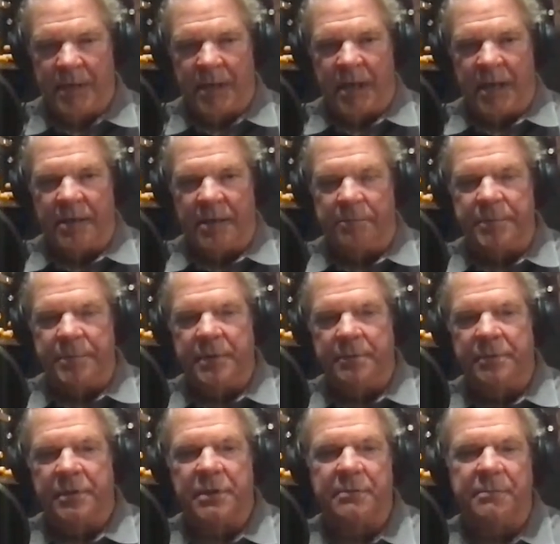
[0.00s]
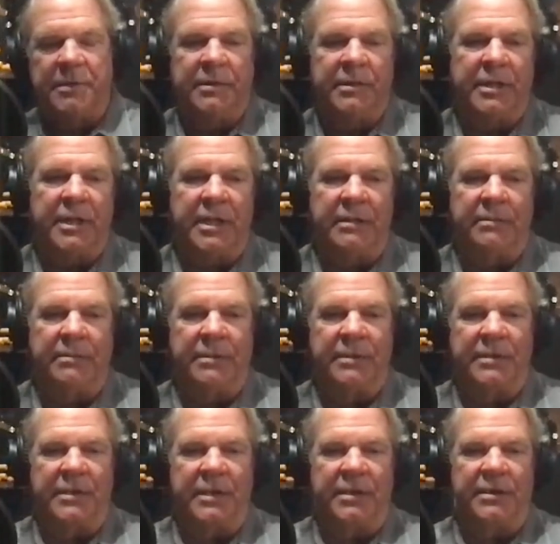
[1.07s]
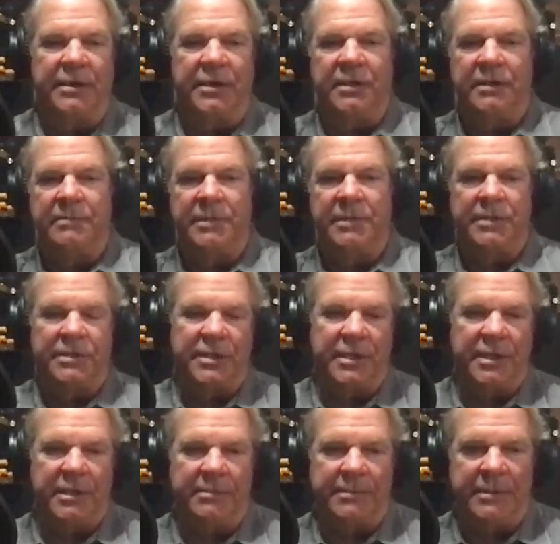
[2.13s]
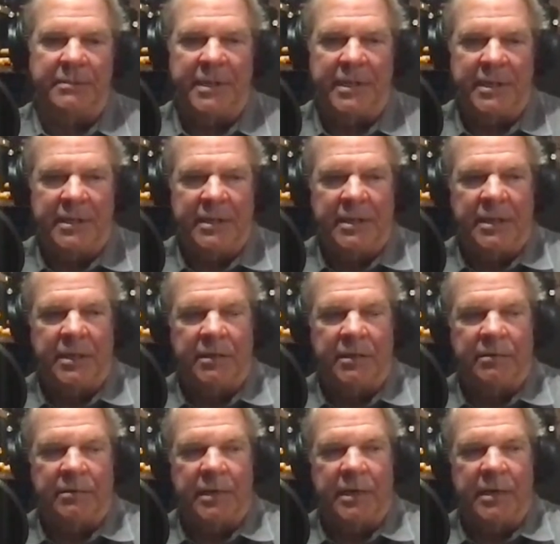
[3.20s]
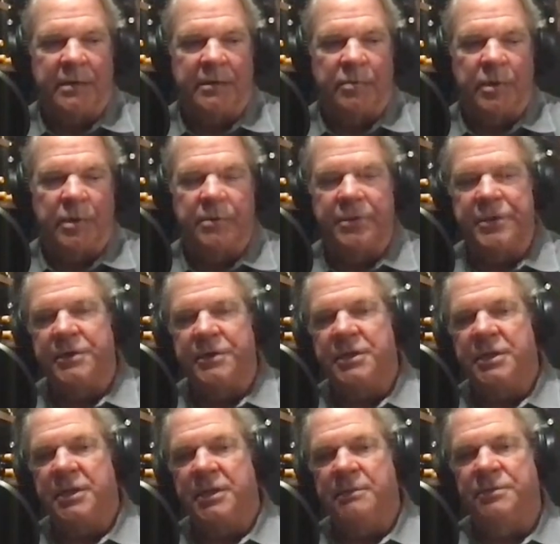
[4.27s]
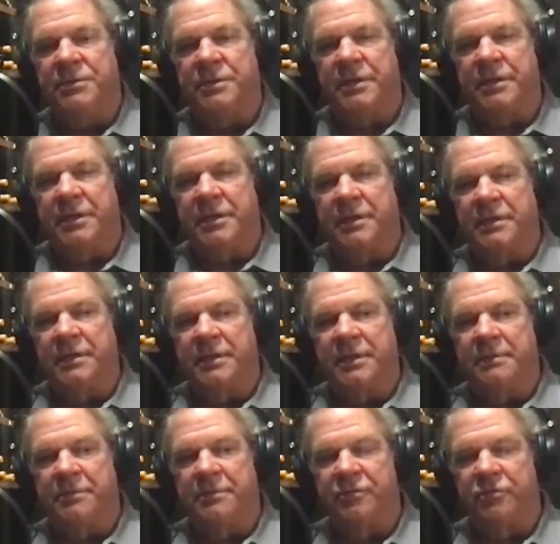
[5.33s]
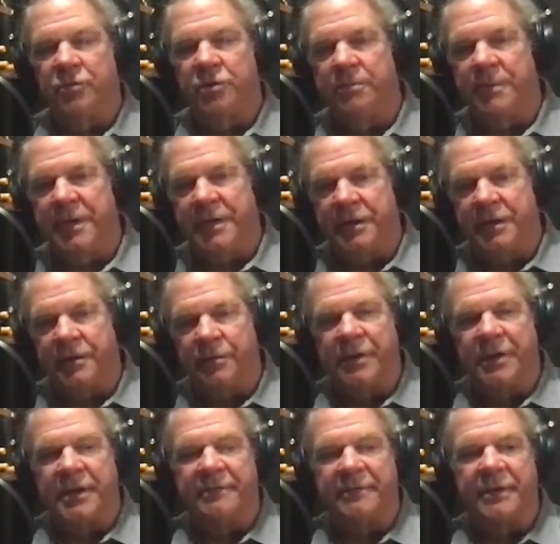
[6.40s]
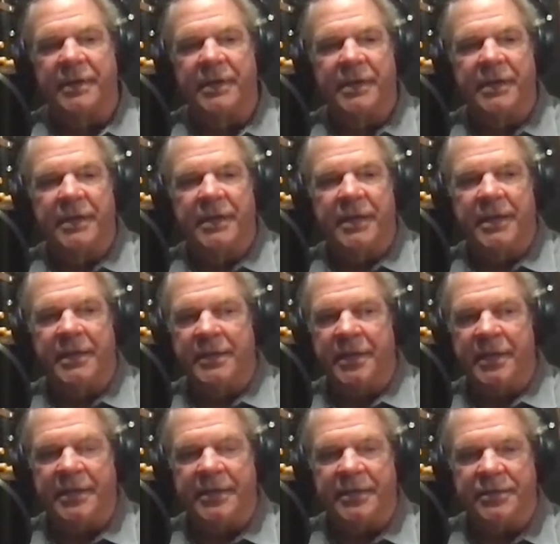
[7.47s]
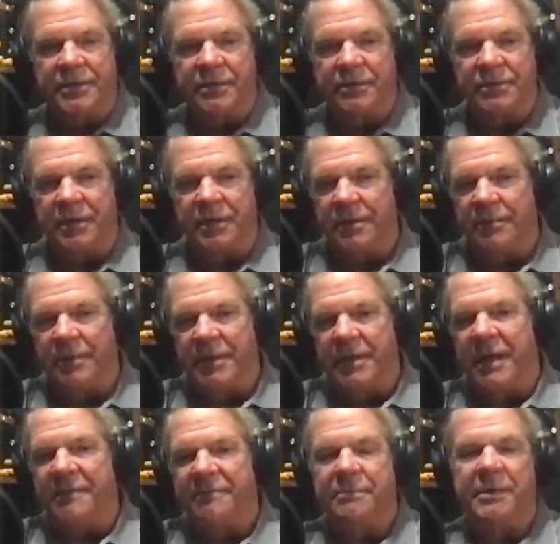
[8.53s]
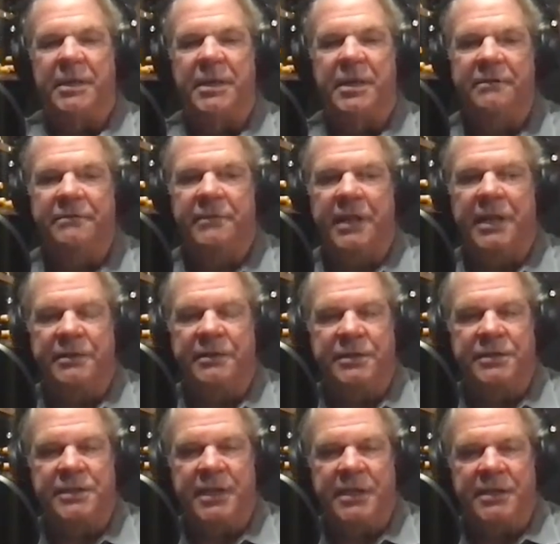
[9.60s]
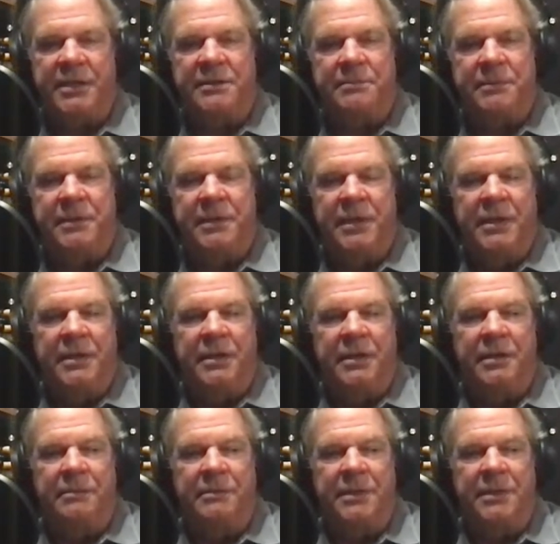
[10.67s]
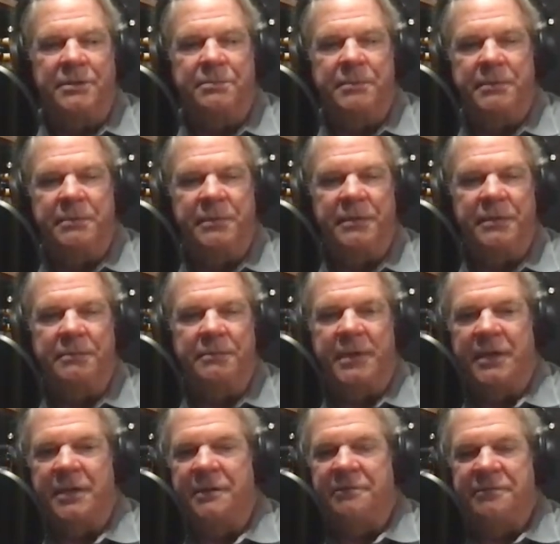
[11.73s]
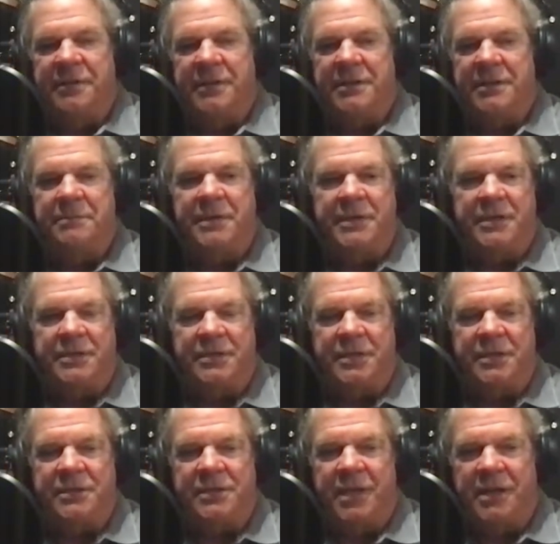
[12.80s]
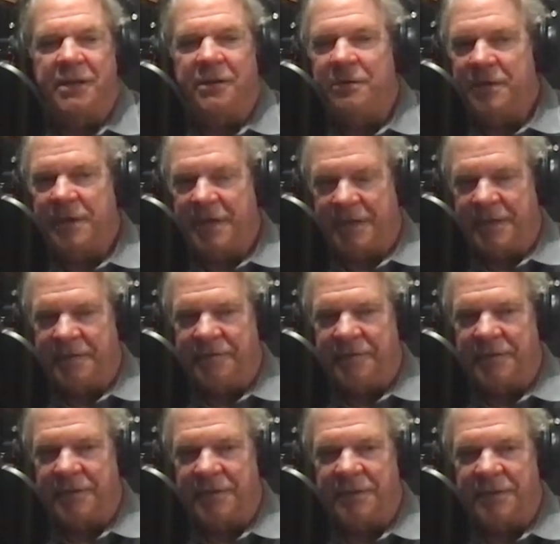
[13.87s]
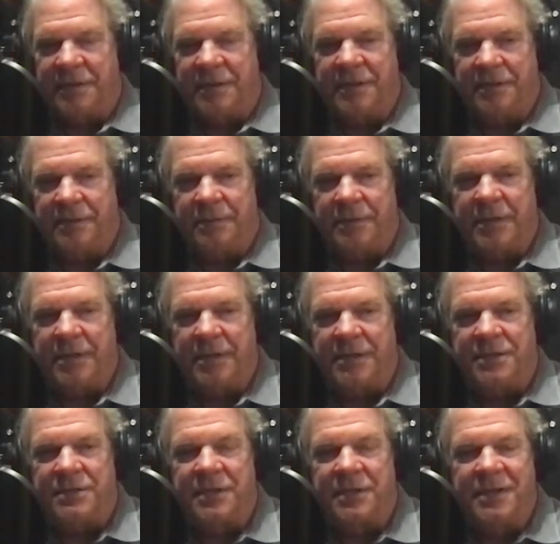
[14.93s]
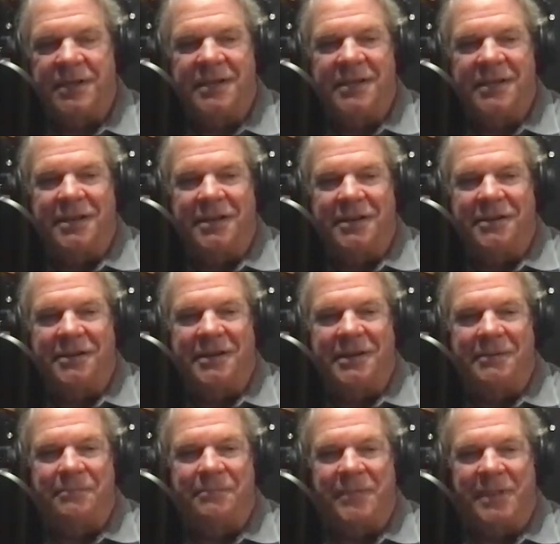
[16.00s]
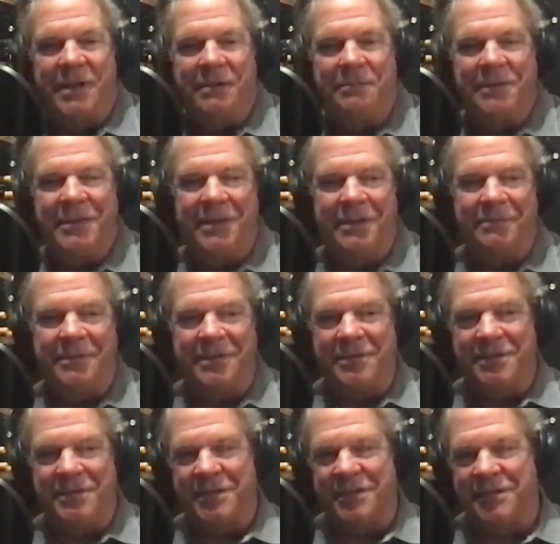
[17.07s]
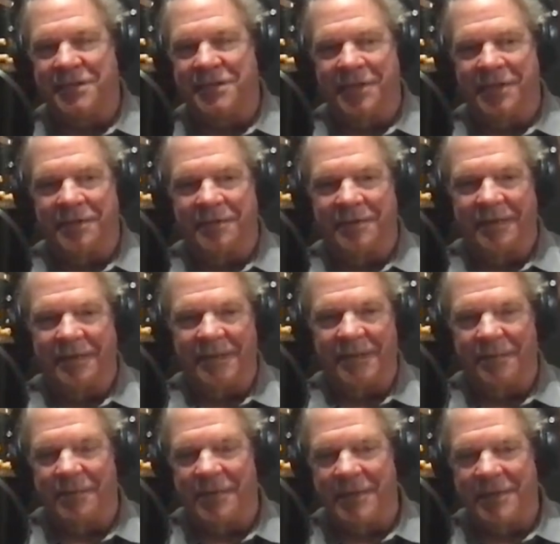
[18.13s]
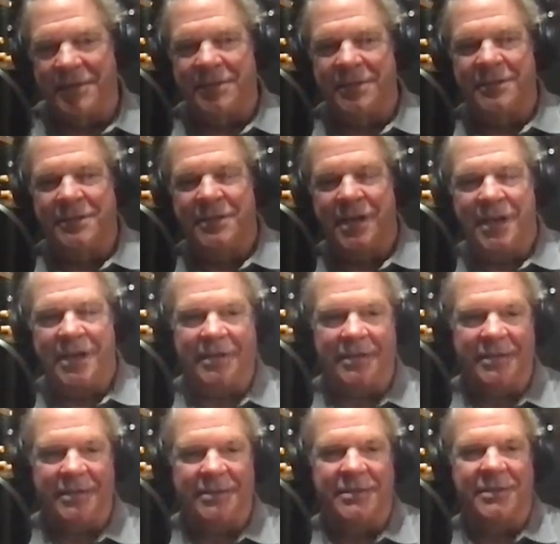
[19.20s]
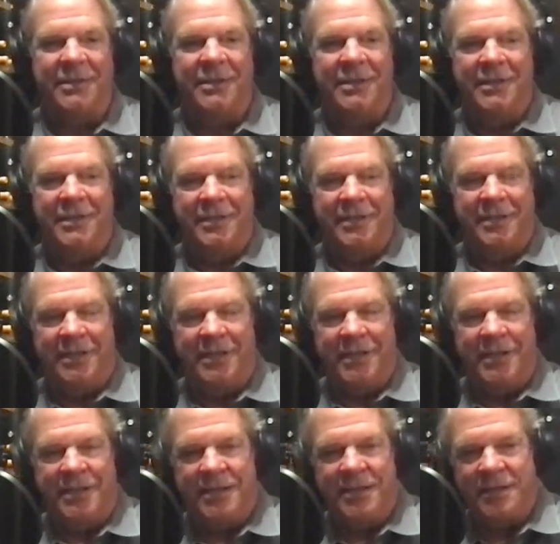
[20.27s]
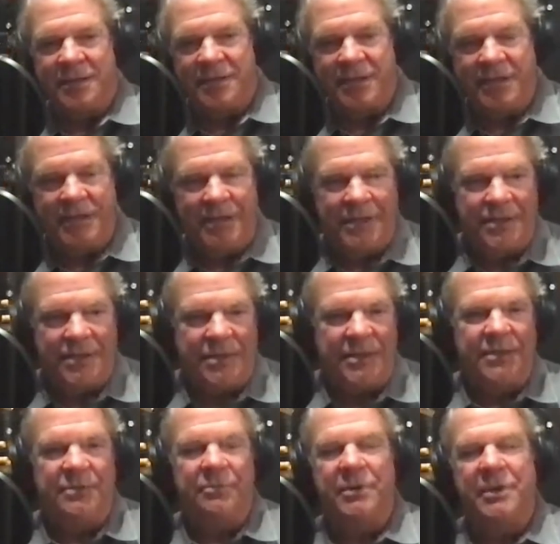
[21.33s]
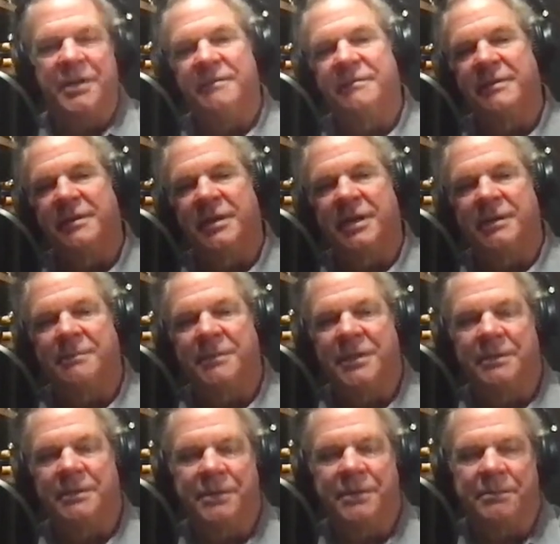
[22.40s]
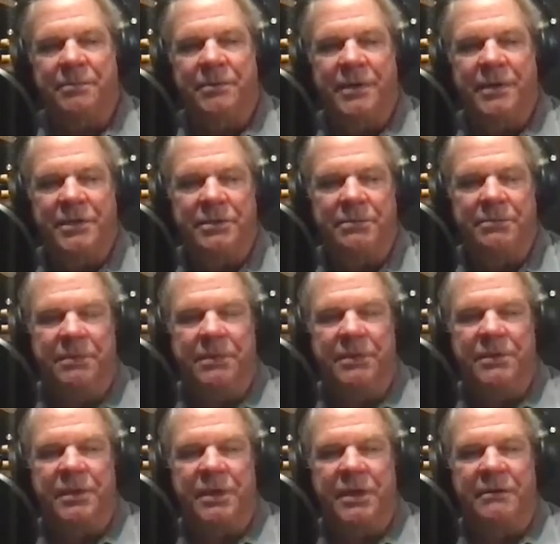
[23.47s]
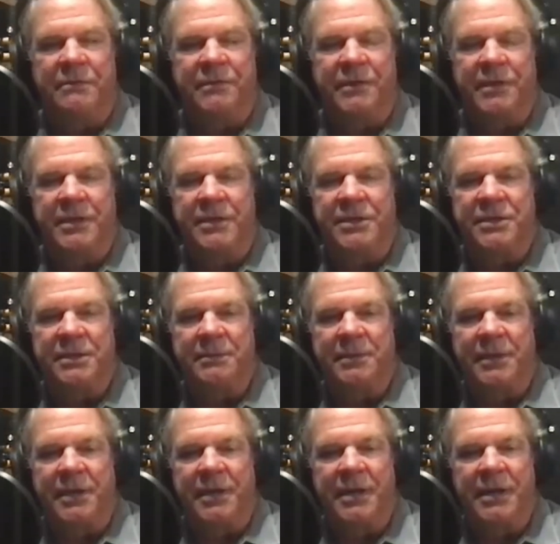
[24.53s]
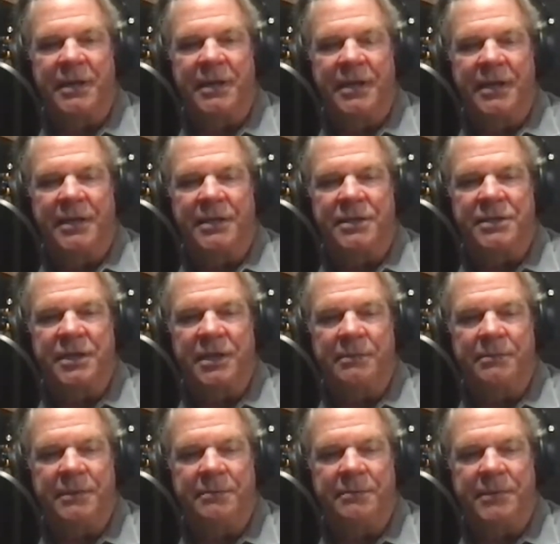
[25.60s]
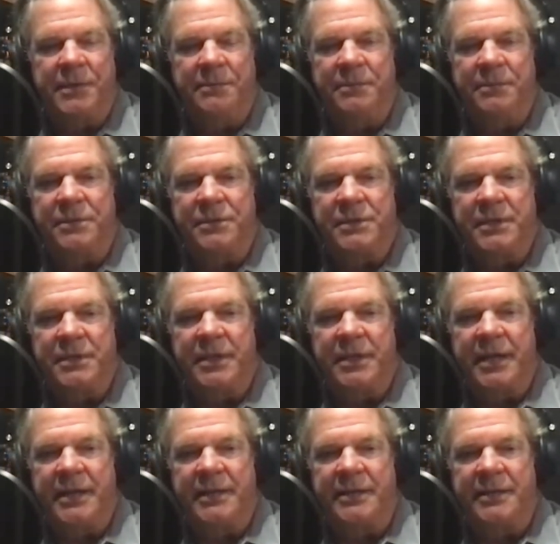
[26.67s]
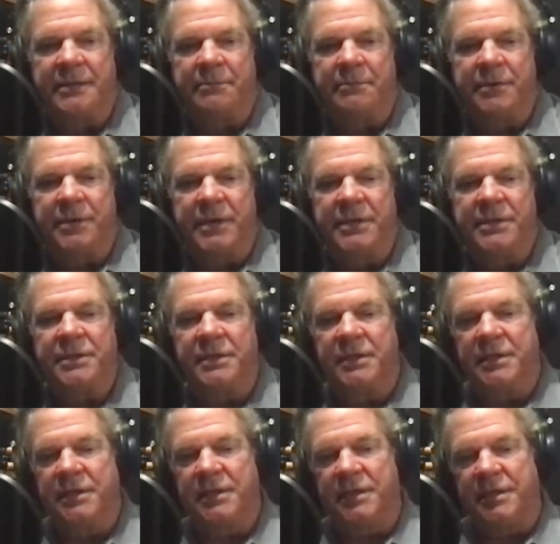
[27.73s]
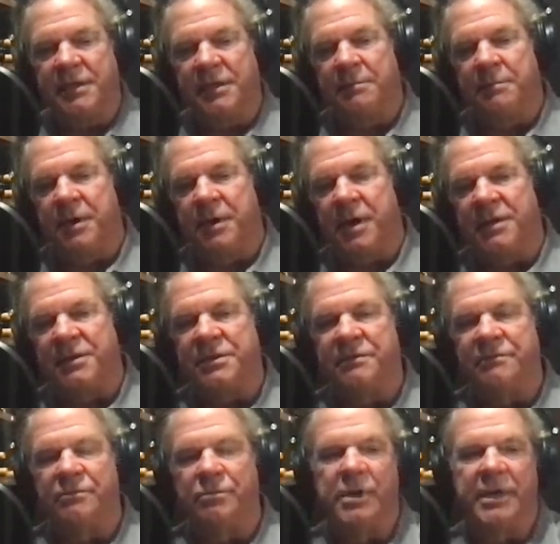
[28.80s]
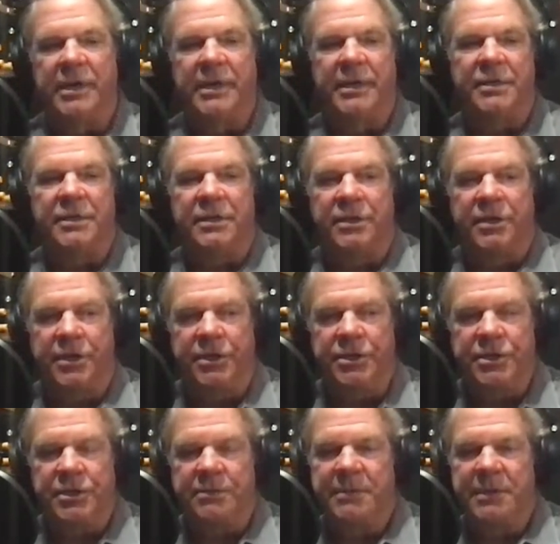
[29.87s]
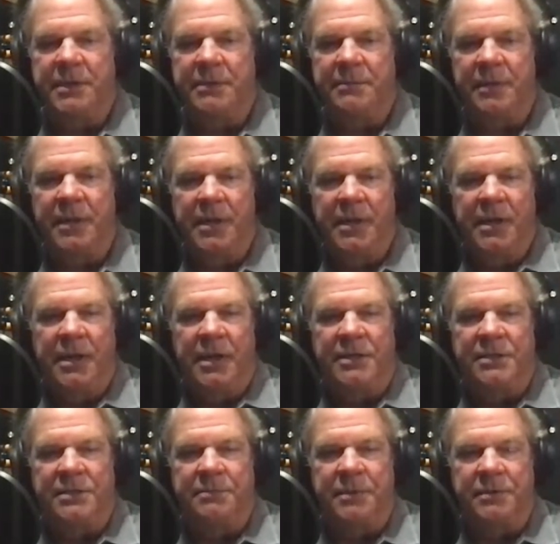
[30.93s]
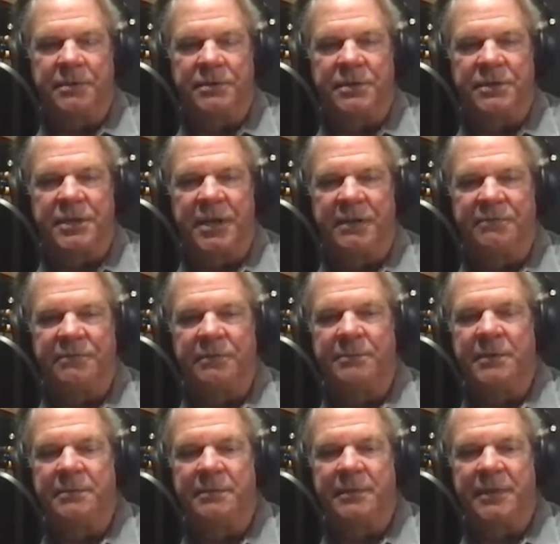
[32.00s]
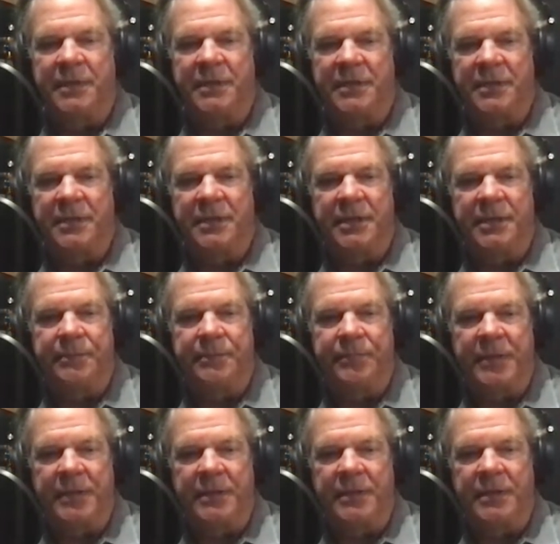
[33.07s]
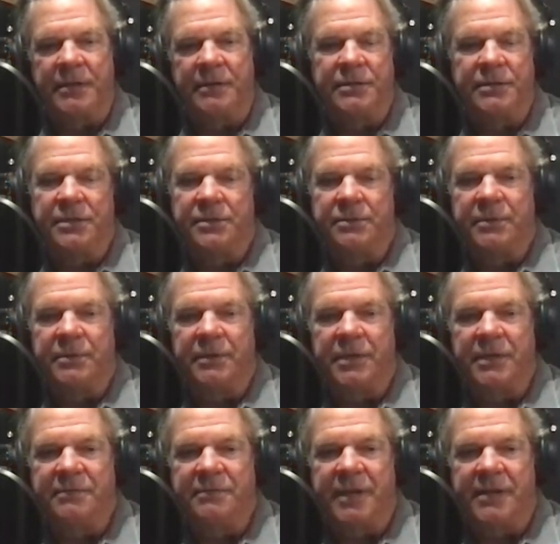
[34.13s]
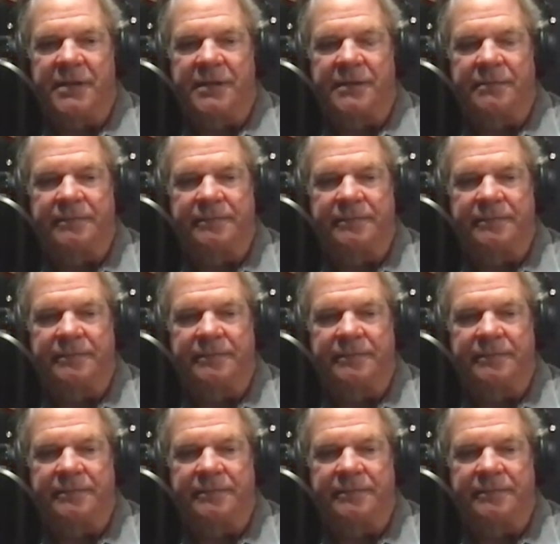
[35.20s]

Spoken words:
I help people communicate with other humans and help them, work with their teams so they perform better and whatever. And this goes all the way. You have to be careful how you say this, because people might get offended, but it's not a whole lot different than dealing with kids, helping them as, little ones and toddlers and then they get into their teenage years and whatever. I mean, the principles are very similar, and just helping people see that and embrace it in a positive way to nurture people as opposed to stifle people, I think, is a real key factor.